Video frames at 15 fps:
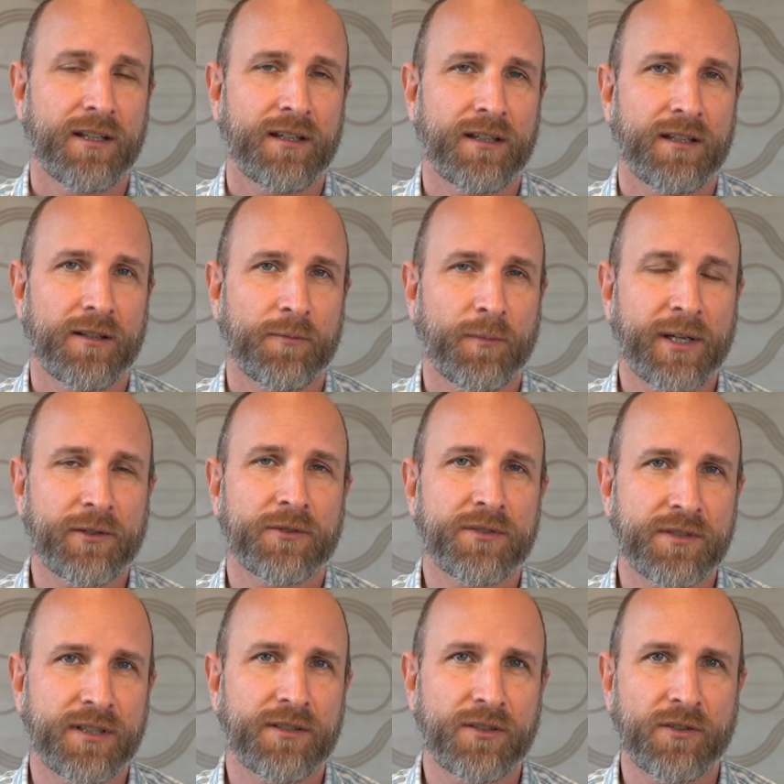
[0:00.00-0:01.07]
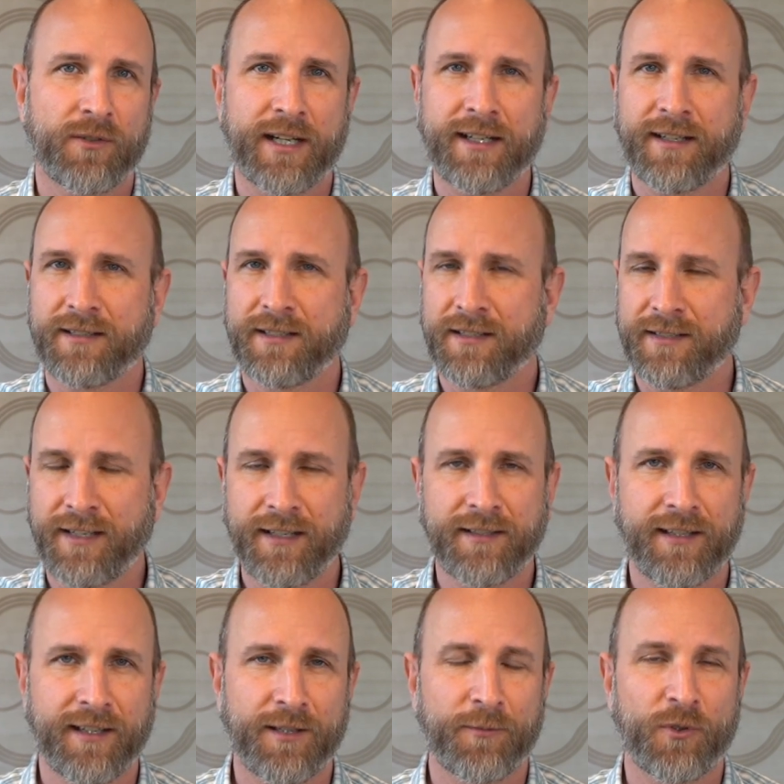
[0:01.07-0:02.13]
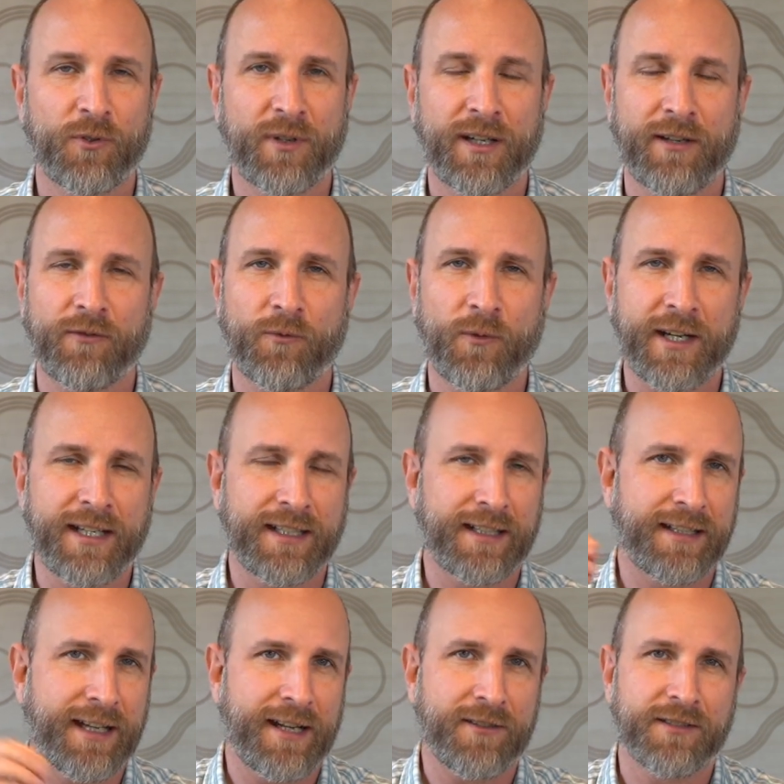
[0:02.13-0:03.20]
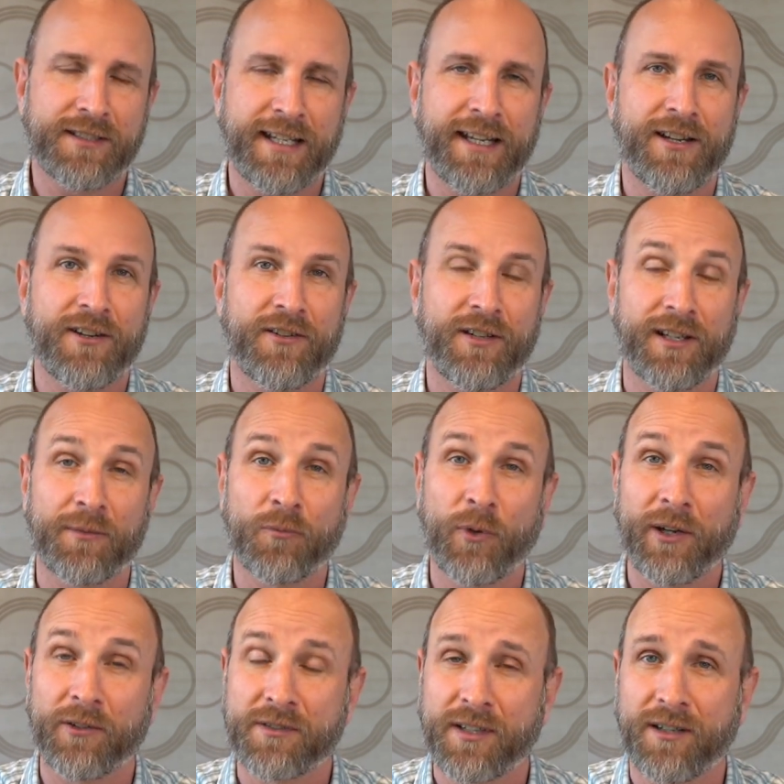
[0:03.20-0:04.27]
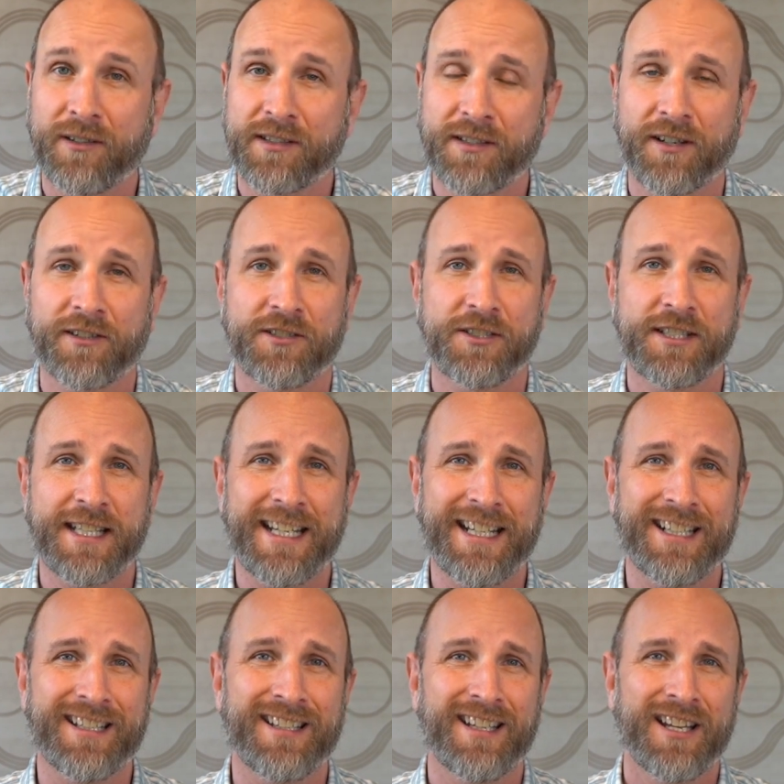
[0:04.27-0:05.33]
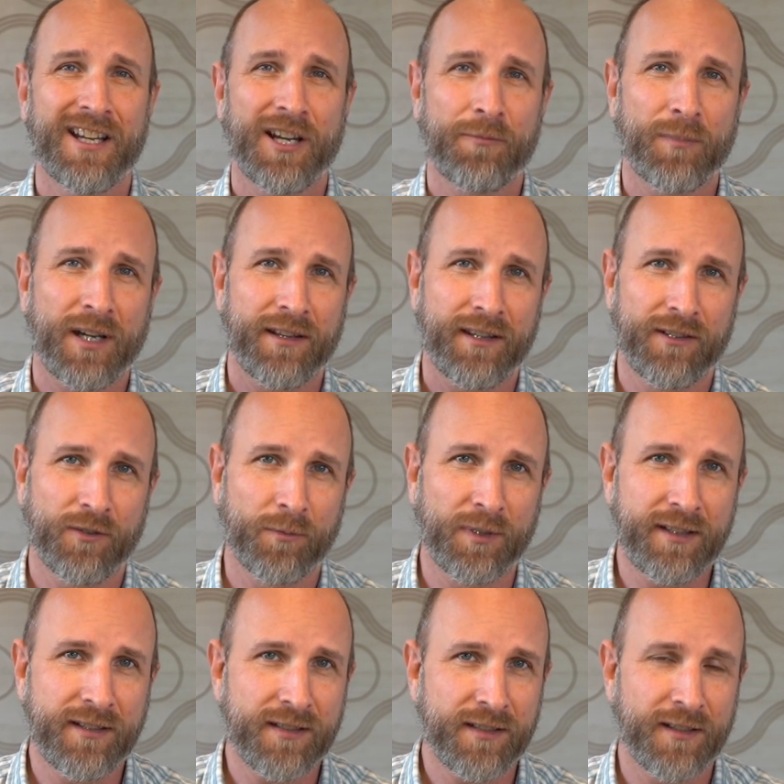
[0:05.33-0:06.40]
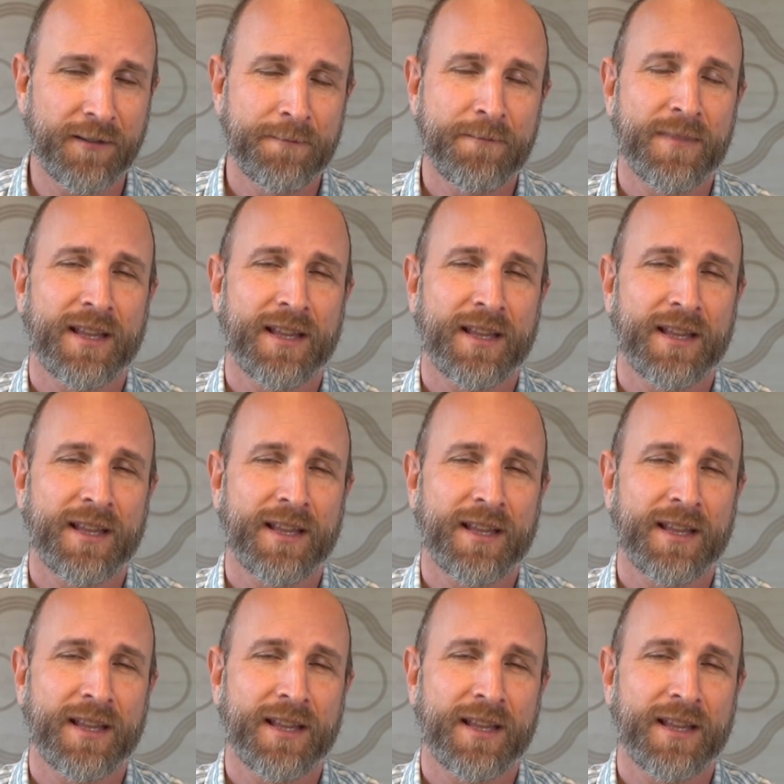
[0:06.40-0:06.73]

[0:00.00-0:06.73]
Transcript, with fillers: uh, Microcentro right next to San Telmo, right downtown in Buenos Aires, Argentina. by the Obelisk.